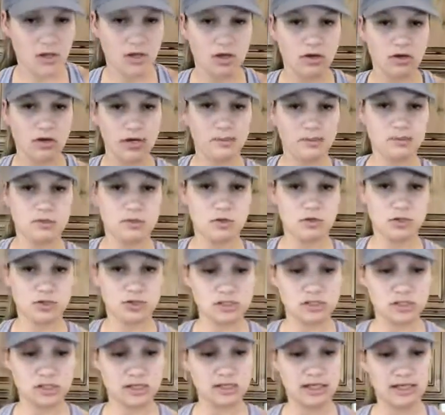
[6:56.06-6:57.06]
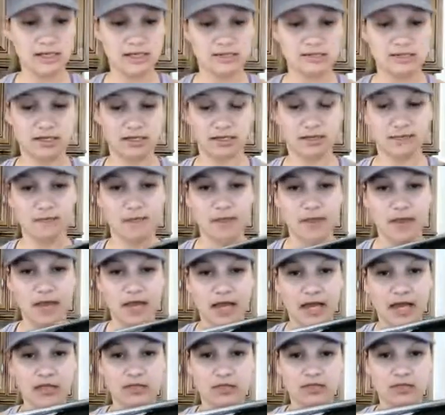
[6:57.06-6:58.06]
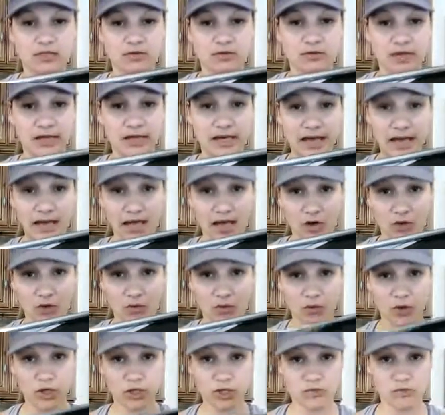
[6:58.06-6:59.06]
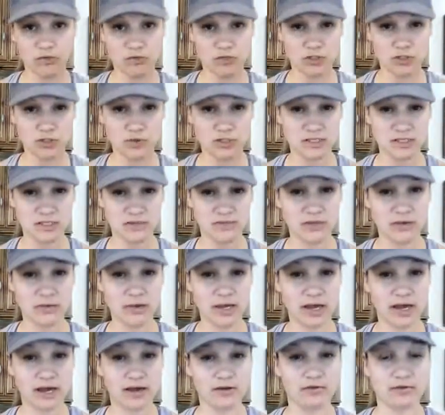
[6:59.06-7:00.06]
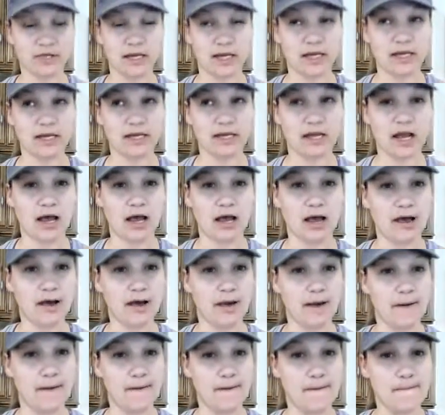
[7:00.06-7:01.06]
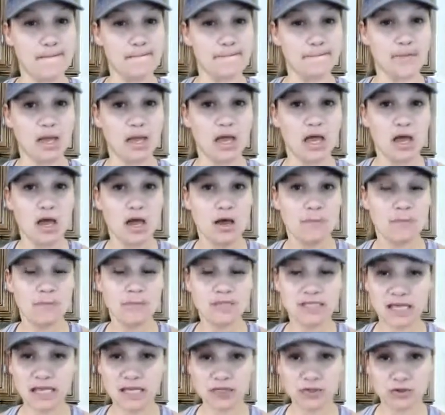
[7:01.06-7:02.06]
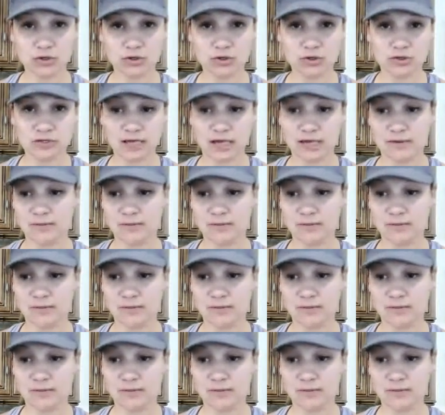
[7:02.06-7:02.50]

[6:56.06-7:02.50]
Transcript: Okay, so it just clicks in. And so now what you do is if you have like potatoes, I